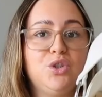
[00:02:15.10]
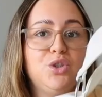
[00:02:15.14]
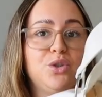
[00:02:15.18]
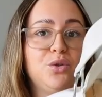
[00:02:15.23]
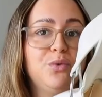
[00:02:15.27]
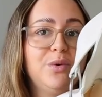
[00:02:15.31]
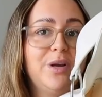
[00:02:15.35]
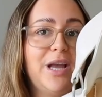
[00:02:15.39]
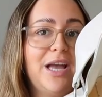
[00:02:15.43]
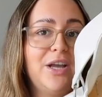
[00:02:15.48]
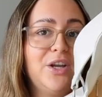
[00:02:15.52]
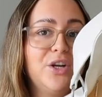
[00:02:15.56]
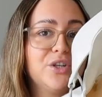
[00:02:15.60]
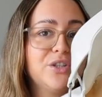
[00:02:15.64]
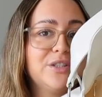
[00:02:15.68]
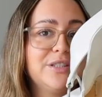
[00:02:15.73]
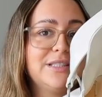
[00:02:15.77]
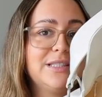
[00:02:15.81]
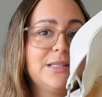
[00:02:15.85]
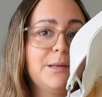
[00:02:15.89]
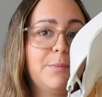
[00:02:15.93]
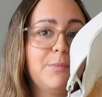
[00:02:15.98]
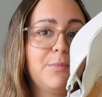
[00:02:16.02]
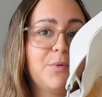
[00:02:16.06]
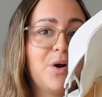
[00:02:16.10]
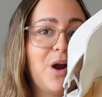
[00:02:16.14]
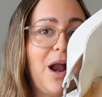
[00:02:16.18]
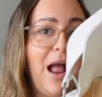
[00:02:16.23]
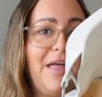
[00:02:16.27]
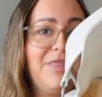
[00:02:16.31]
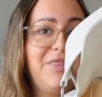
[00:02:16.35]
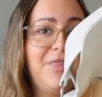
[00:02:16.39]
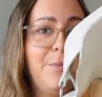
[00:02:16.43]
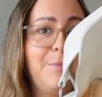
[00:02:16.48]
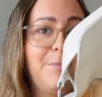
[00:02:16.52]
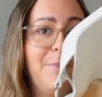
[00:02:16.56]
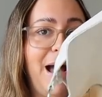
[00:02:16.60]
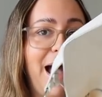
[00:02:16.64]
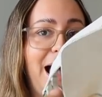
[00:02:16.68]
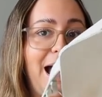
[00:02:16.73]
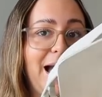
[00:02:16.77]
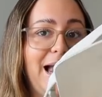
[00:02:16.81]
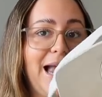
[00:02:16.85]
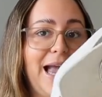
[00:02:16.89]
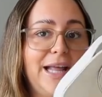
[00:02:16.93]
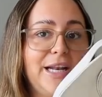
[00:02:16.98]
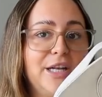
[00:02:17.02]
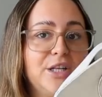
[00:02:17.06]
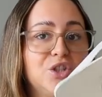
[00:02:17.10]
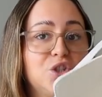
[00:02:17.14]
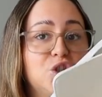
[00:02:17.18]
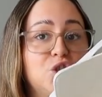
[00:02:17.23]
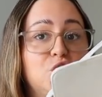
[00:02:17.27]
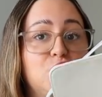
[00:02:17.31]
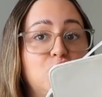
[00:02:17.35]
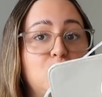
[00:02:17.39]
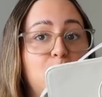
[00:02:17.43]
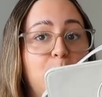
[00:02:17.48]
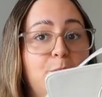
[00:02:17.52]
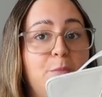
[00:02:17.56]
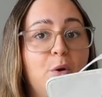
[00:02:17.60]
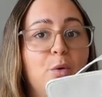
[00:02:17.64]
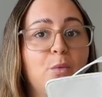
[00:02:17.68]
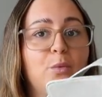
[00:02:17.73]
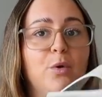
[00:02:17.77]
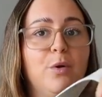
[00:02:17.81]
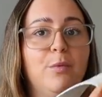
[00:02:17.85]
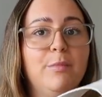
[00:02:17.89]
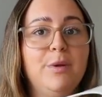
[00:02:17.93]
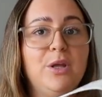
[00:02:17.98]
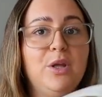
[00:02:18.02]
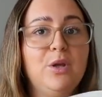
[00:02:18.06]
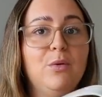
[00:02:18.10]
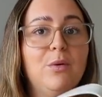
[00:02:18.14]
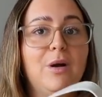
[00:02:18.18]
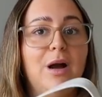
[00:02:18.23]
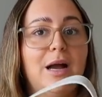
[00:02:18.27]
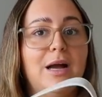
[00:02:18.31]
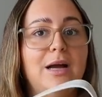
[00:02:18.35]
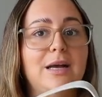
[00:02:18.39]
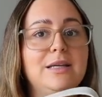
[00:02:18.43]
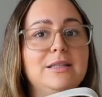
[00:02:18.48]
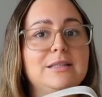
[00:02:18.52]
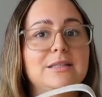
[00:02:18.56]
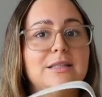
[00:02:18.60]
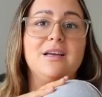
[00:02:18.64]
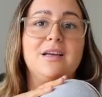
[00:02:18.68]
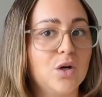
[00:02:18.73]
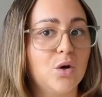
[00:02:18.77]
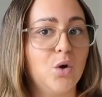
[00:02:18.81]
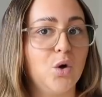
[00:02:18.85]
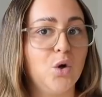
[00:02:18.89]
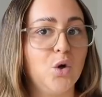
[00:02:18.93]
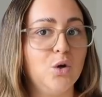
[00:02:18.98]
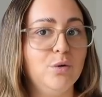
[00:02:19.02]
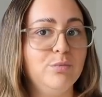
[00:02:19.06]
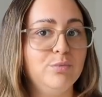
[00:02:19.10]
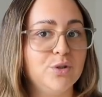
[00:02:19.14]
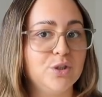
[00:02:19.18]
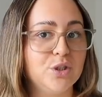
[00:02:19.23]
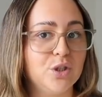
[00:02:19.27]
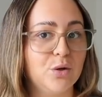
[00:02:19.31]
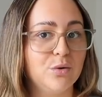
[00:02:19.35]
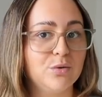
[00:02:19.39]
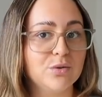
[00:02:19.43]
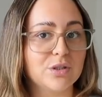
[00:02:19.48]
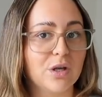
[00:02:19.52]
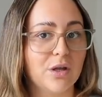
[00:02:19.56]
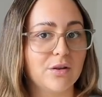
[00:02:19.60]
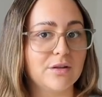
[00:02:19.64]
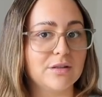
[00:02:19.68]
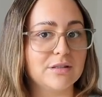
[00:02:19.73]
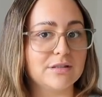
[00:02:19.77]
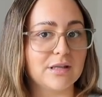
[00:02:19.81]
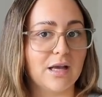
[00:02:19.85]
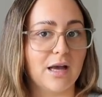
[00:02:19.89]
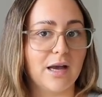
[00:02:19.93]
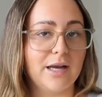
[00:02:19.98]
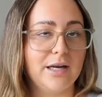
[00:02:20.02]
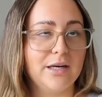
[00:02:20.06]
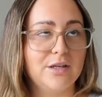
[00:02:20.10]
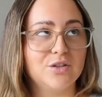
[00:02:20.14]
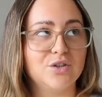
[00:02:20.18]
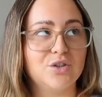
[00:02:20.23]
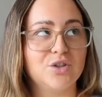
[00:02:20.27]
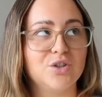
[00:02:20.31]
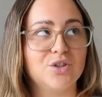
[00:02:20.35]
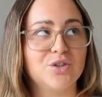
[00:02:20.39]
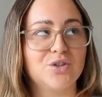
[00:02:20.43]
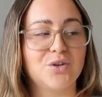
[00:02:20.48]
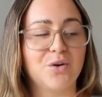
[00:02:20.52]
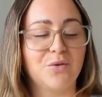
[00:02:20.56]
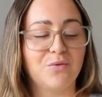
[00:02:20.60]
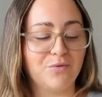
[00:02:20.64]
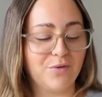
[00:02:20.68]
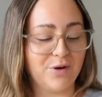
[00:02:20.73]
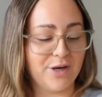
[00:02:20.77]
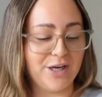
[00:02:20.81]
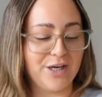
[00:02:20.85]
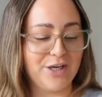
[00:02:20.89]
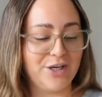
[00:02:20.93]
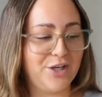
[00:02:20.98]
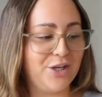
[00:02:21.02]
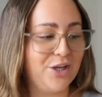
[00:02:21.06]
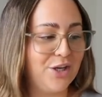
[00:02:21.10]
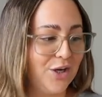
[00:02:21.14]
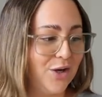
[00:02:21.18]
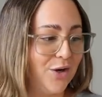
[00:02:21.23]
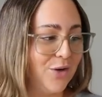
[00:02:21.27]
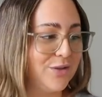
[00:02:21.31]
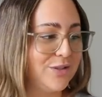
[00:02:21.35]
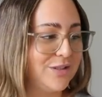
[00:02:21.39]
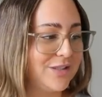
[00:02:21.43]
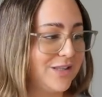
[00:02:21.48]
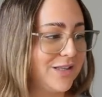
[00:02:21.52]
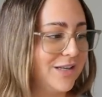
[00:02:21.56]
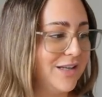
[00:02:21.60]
Do get your zipper at the back and it's super roomy, you guys. Little hoop shows on the side. It's just so freaking cute.